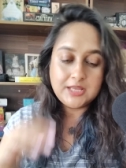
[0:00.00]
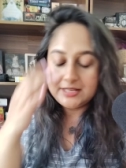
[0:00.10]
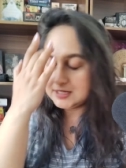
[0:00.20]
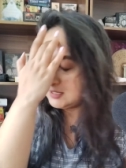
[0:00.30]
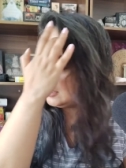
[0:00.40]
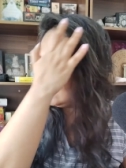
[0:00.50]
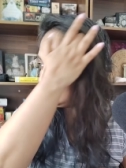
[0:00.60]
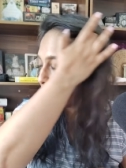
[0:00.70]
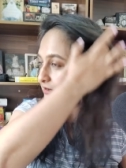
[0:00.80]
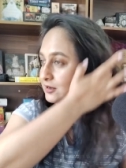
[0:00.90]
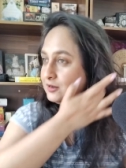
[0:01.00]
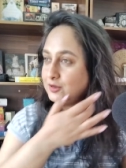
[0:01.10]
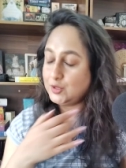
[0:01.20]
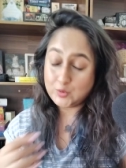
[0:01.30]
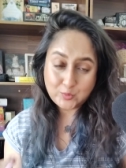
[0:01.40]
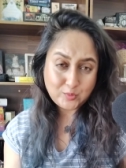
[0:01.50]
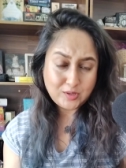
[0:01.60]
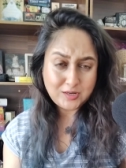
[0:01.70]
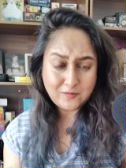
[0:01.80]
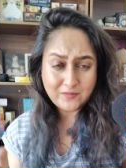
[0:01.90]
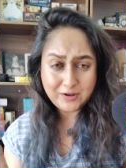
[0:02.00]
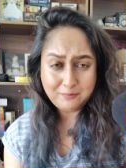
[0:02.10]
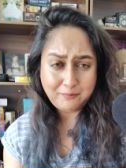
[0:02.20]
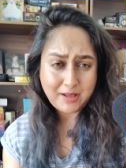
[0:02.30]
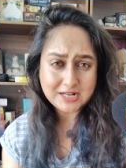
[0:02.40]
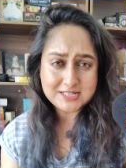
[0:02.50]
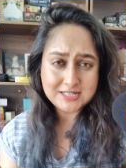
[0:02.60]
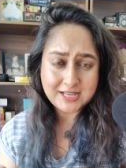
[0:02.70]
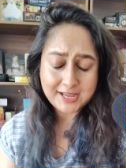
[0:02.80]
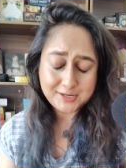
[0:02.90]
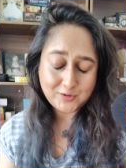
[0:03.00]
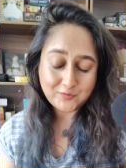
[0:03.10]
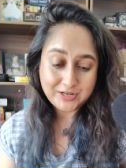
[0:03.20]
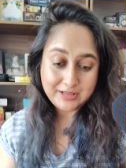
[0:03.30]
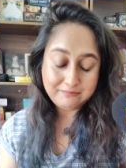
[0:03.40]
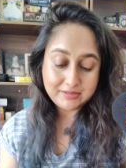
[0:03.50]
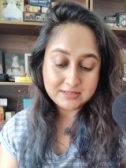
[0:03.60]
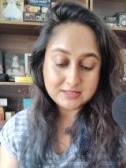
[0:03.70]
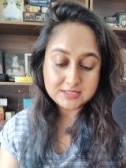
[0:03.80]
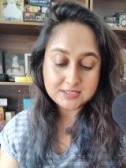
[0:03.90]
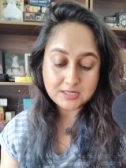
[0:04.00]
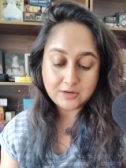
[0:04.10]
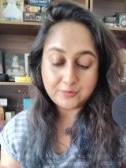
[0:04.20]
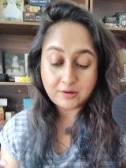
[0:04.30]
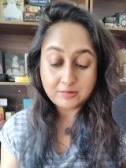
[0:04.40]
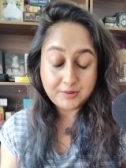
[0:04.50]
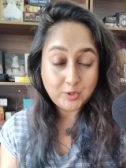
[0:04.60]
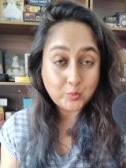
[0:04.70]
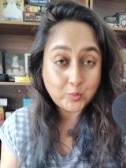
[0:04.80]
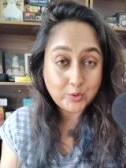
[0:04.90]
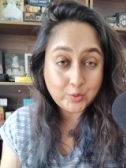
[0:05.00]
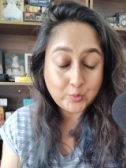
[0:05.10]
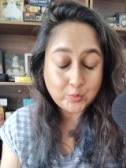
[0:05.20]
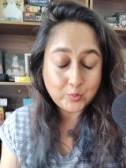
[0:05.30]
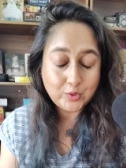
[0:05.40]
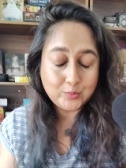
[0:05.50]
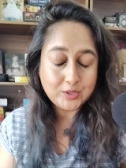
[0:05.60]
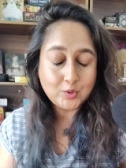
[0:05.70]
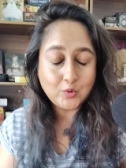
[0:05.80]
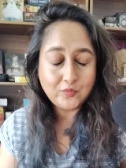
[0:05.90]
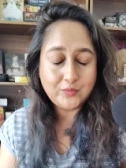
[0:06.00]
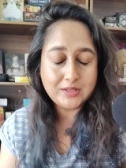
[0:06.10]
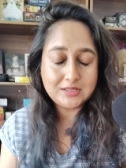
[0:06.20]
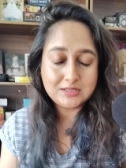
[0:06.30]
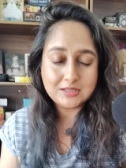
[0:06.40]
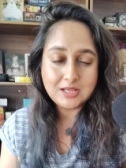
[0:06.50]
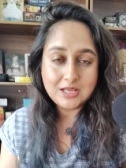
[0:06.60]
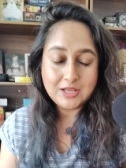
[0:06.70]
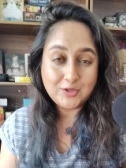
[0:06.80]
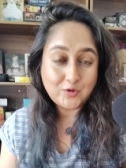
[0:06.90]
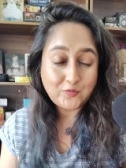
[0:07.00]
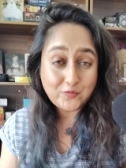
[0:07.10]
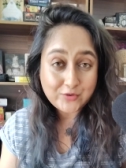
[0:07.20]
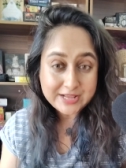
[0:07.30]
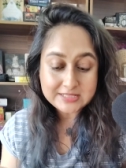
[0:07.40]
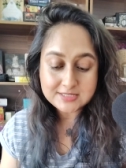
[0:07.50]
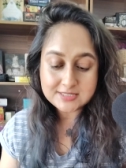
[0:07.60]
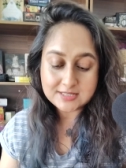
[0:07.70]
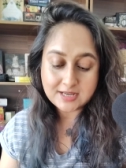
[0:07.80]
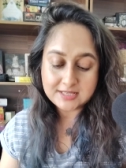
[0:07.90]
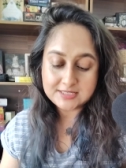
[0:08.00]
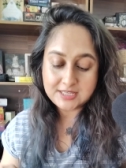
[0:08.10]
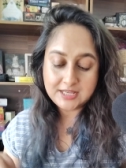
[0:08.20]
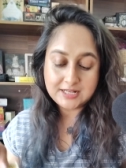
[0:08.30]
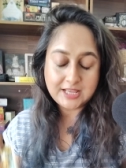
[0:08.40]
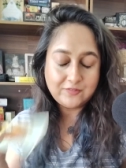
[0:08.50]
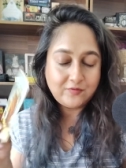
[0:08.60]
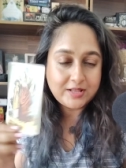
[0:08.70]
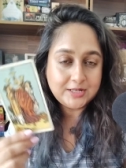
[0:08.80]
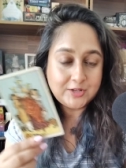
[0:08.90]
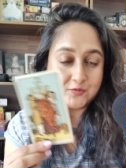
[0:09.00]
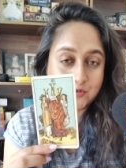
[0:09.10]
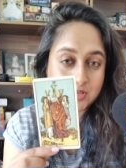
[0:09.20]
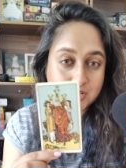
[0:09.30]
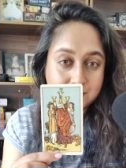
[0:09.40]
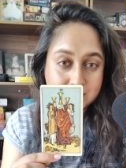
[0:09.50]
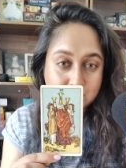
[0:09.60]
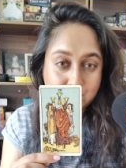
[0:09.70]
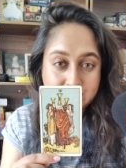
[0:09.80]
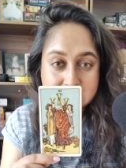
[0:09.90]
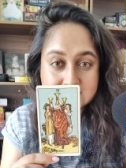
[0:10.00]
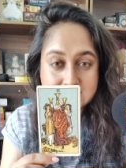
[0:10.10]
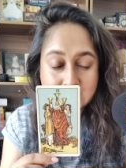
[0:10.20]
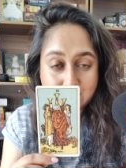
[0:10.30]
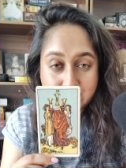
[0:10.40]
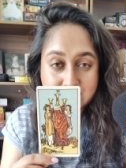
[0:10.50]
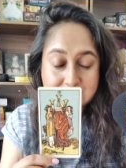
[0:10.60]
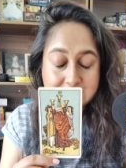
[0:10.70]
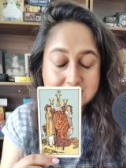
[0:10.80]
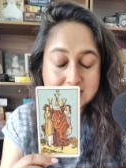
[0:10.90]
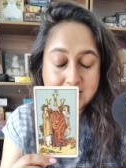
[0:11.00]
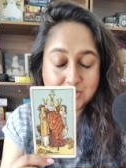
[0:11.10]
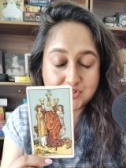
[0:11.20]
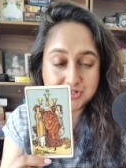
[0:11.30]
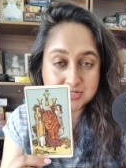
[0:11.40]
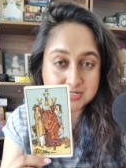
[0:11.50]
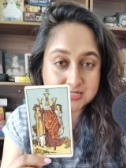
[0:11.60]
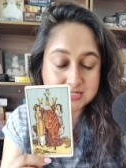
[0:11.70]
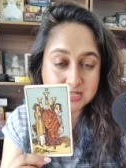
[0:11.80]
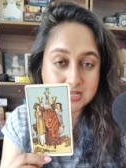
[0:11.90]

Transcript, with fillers: in a uh, you know in a very party kind of an ambience uh, probably you, you you will go with your friends i see like fun and frolic with friends celebrating saying cheers